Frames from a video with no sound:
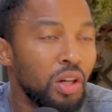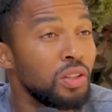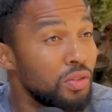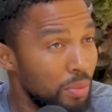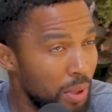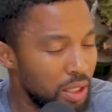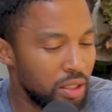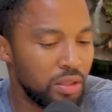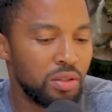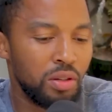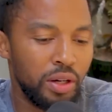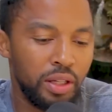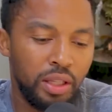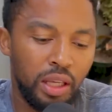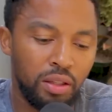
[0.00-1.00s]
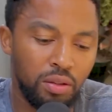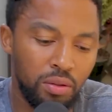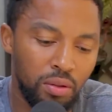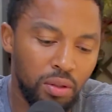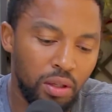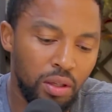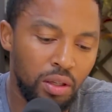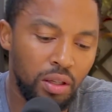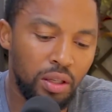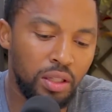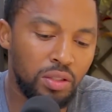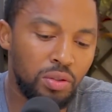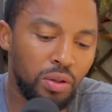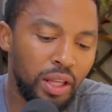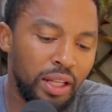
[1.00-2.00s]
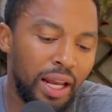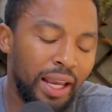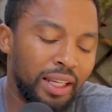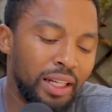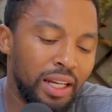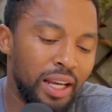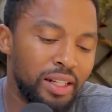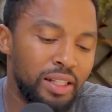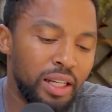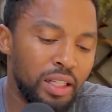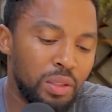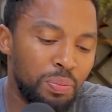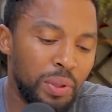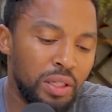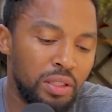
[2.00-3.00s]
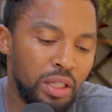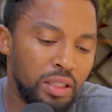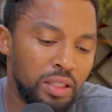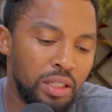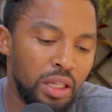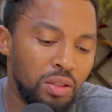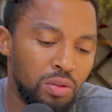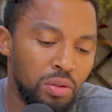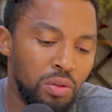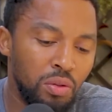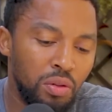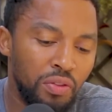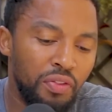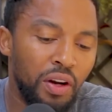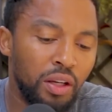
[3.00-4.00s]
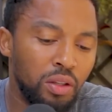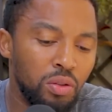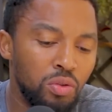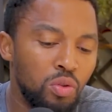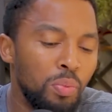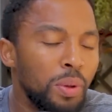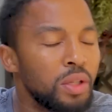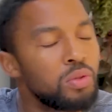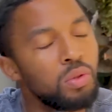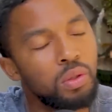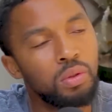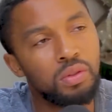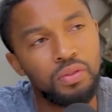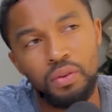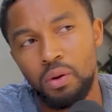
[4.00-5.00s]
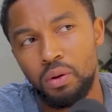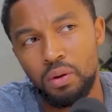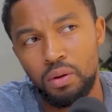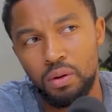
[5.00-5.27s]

Transformation, sorry, thank you. Is so that I can actually express and say to you, fuck you, 2 + 2 = 4.